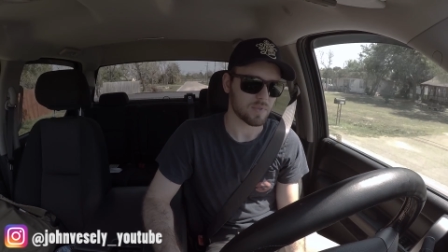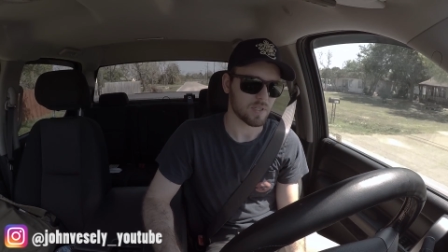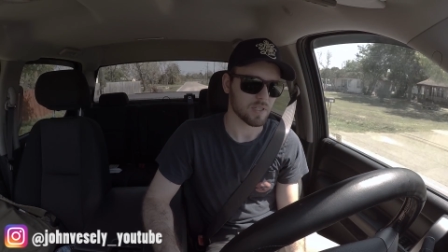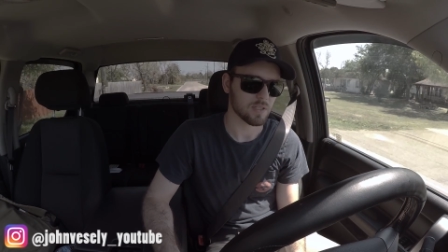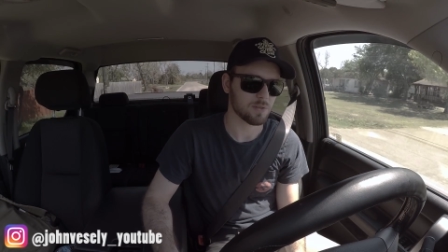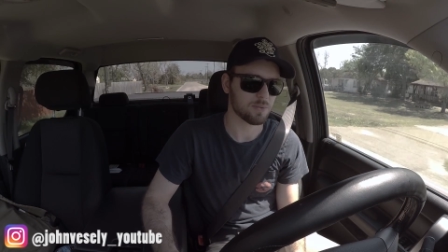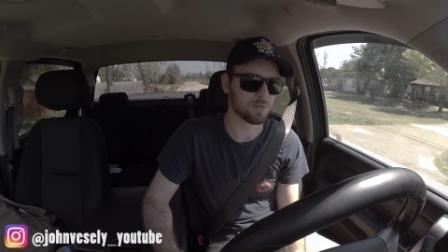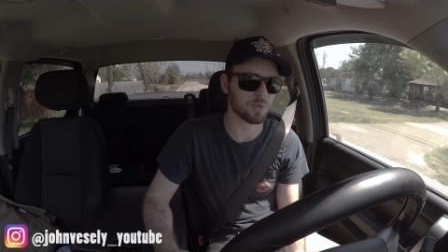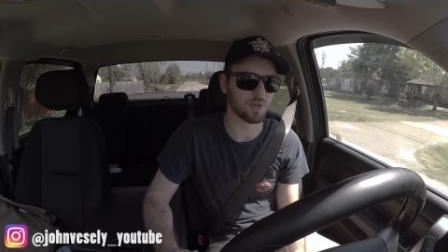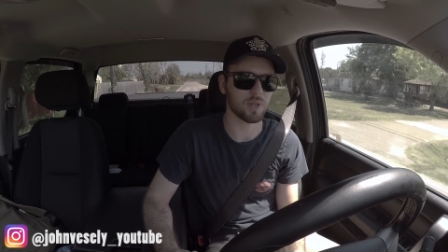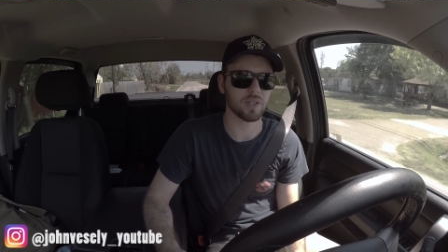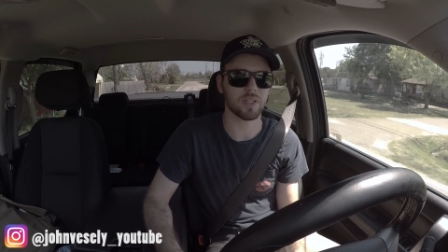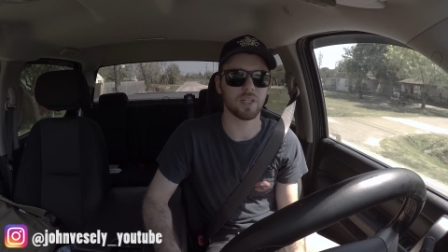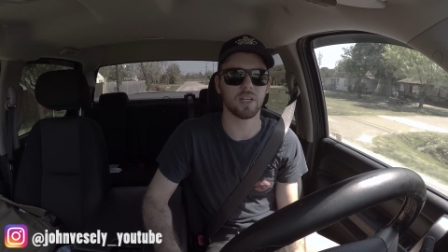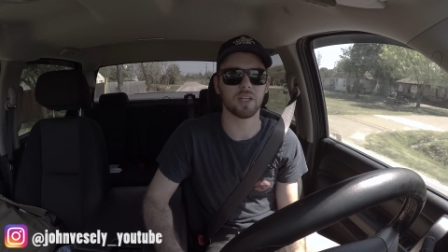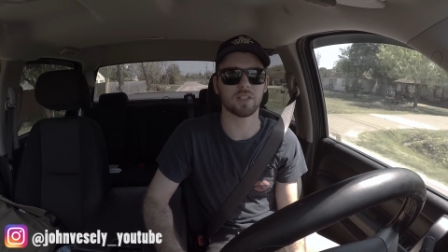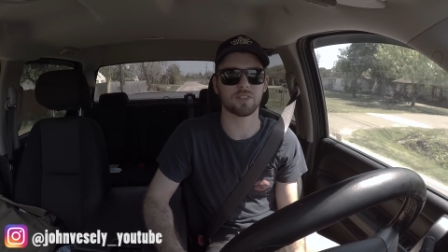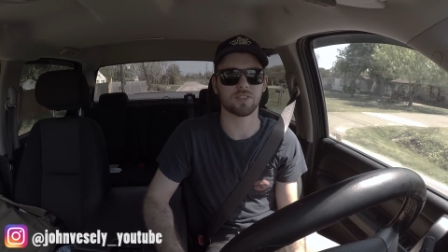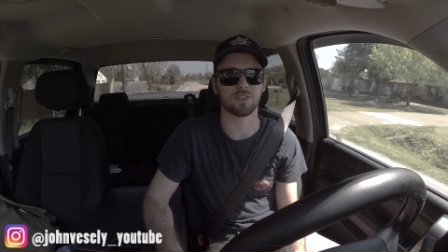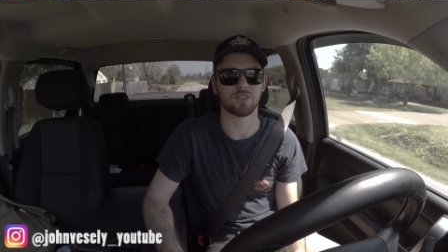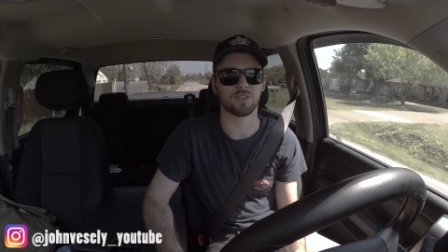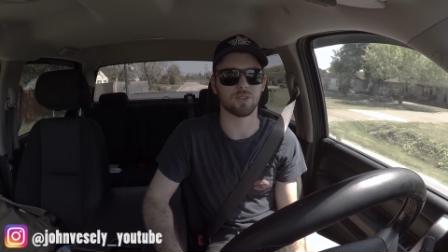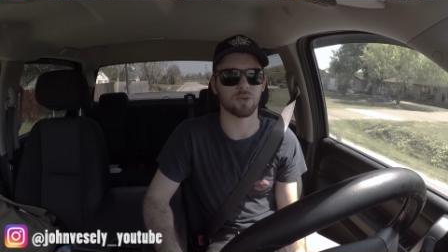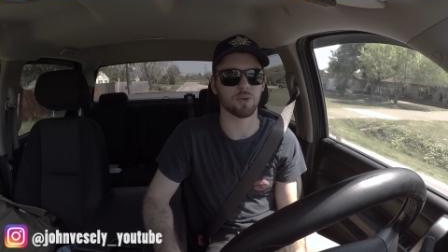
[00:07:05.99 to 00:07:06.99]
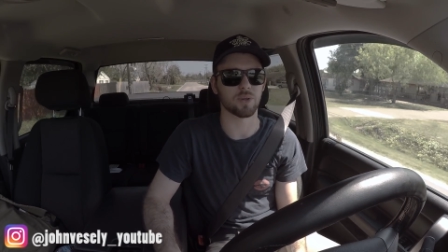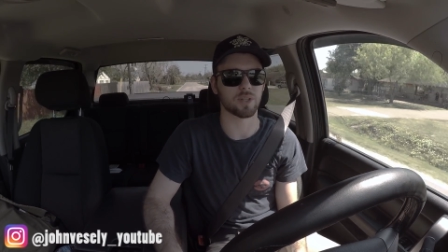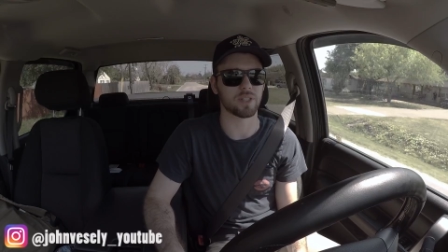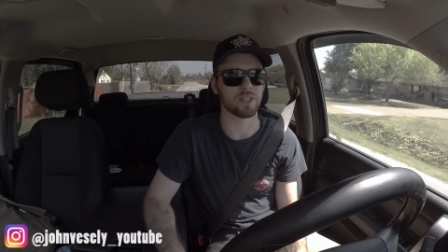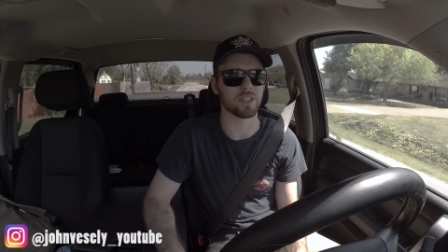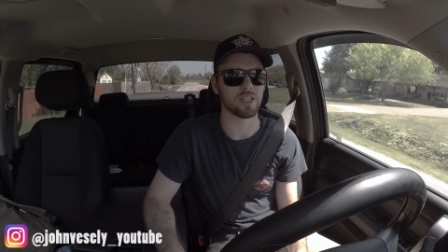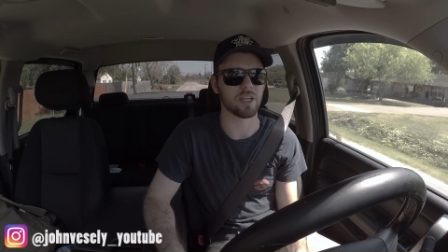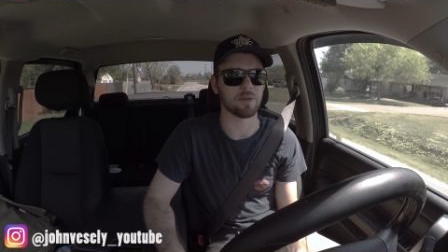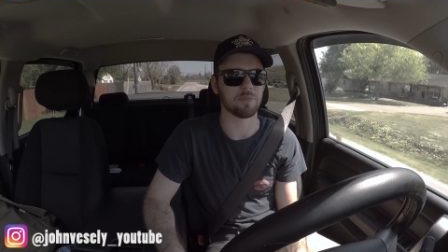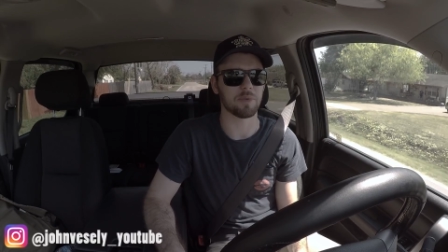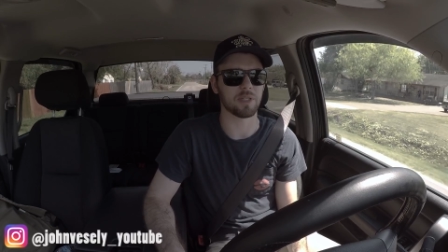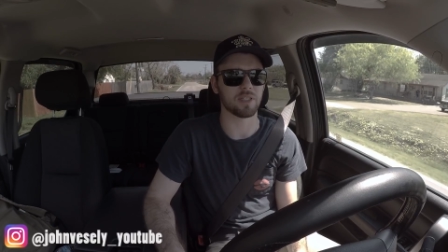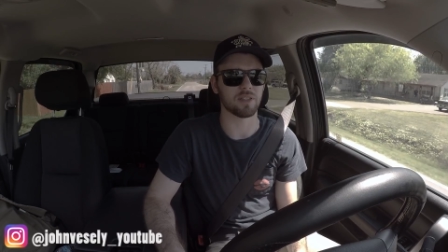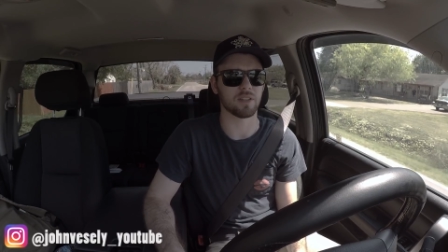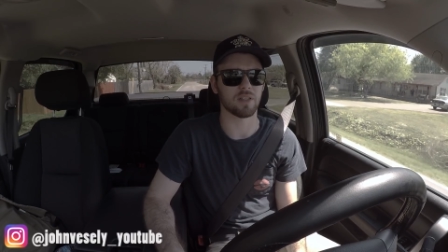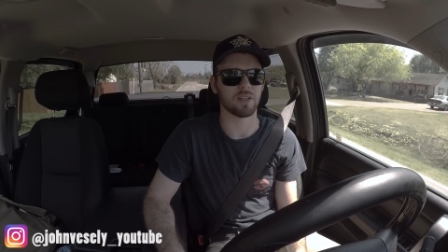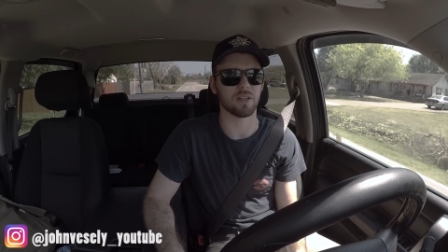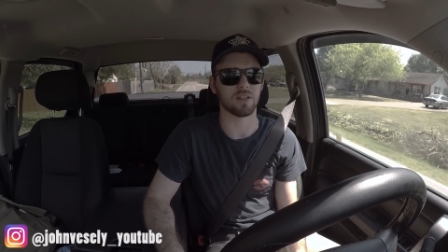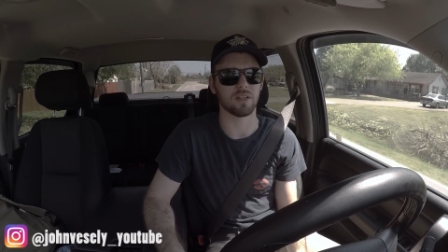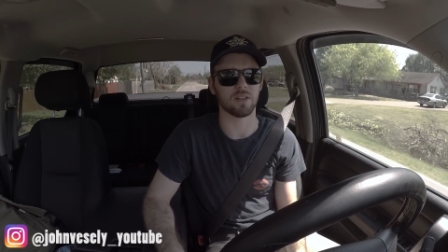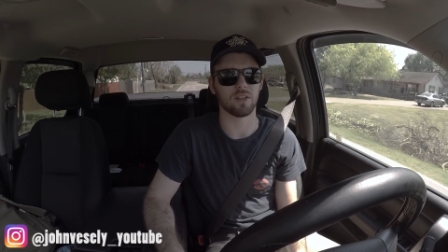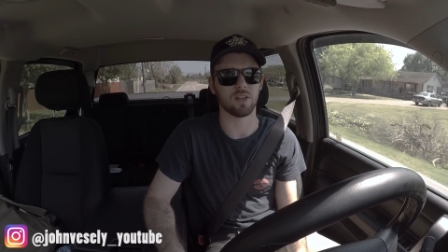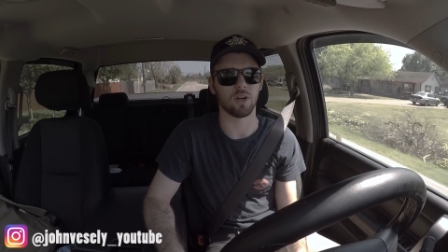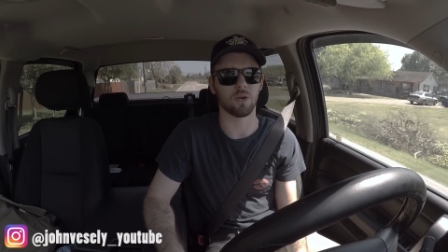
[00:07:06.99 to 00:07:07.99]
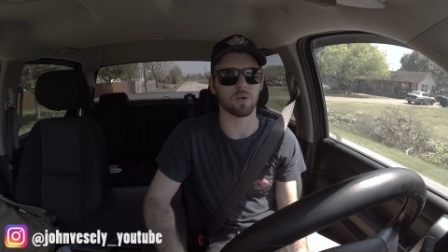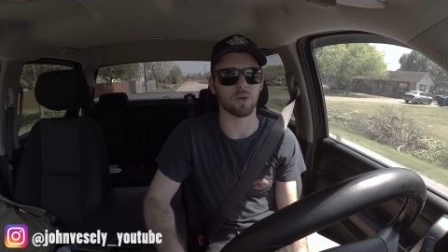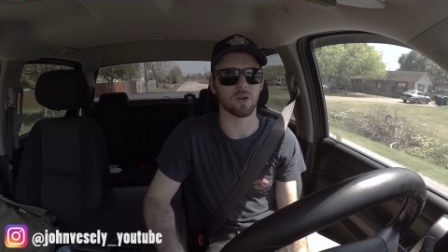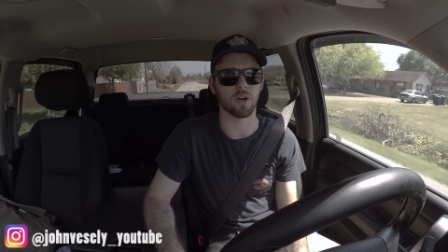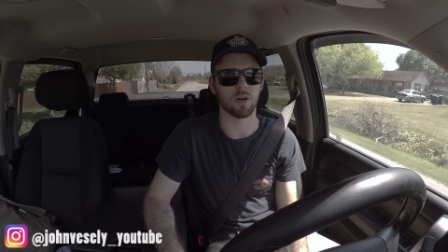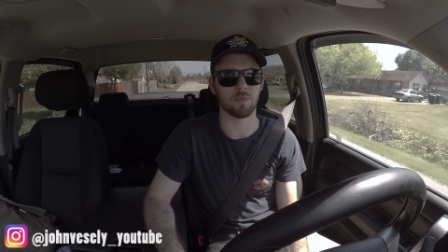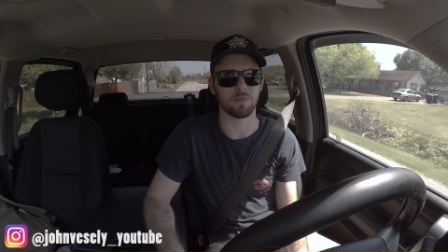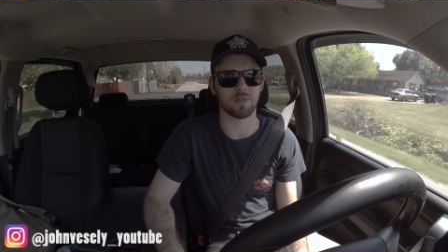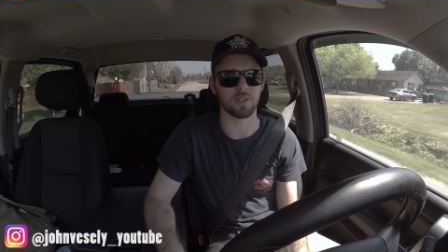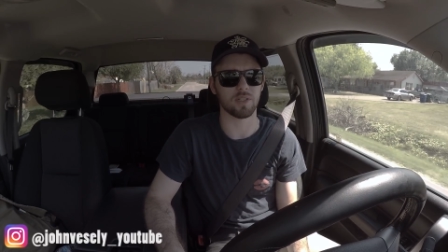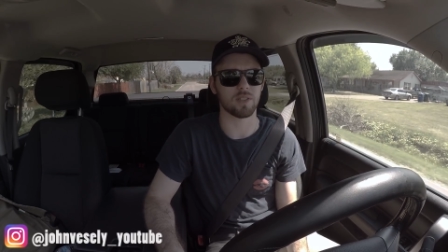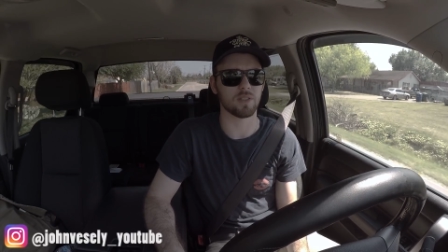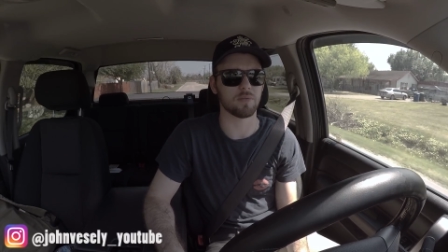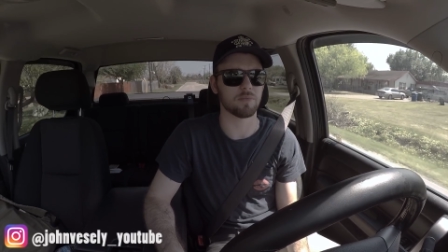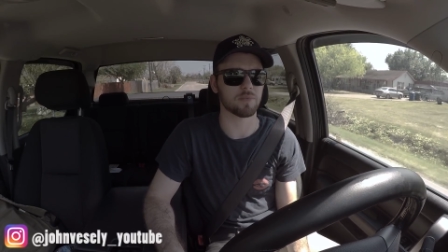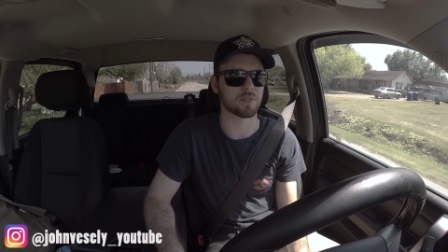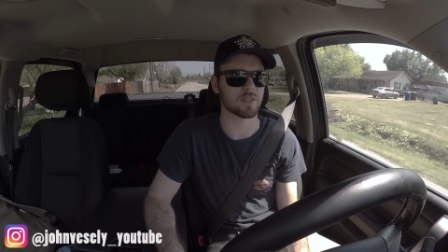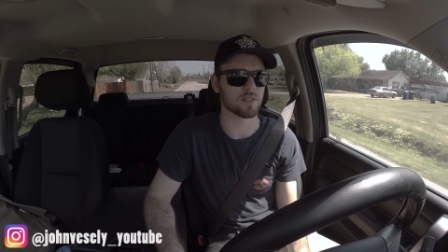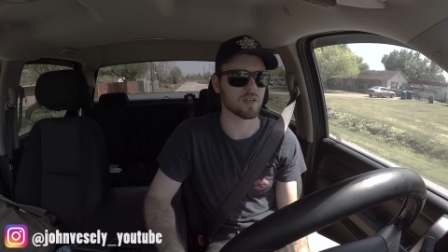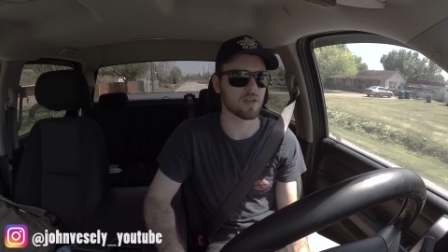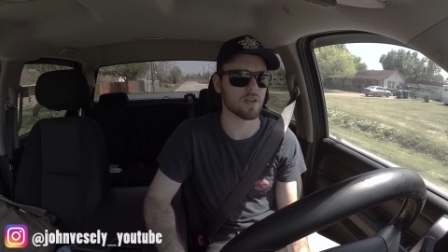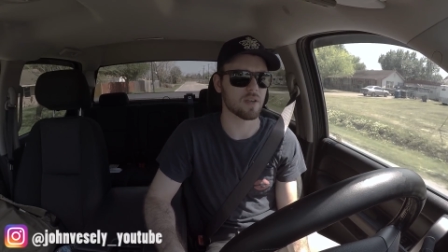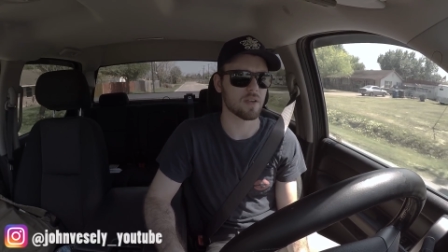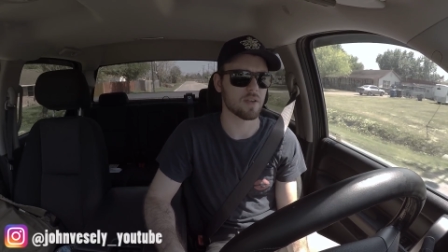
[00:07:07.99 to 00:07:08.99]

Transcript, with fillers: it's probably the extra torque you gave me in the lower RPMs